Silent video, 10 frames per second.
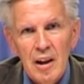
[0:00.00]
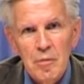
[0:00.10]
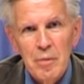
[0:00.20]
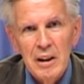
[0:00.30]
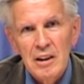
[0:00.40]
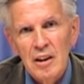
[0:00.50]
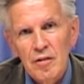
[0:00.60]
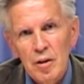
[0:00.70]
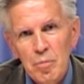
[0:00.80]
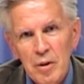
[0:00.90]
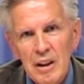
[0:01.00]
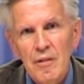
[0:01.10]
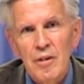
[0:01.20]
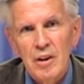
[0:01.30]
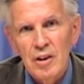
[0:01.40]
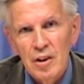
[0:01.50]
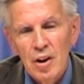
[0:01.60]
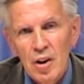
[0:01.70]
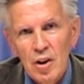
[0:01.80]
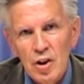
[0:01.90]
and patients with previous
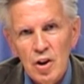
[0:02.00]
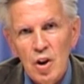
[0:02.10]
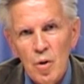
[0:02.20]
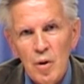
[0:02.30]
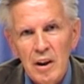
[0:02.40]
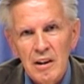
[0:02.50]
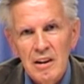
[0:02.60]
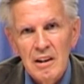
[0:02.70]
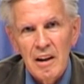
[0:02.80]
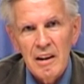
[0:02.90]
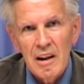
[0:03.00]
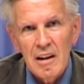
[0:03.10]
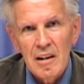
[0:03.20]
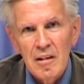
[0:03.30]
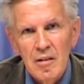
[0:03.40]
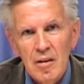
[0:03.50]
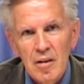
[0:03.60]
stroke and TIA.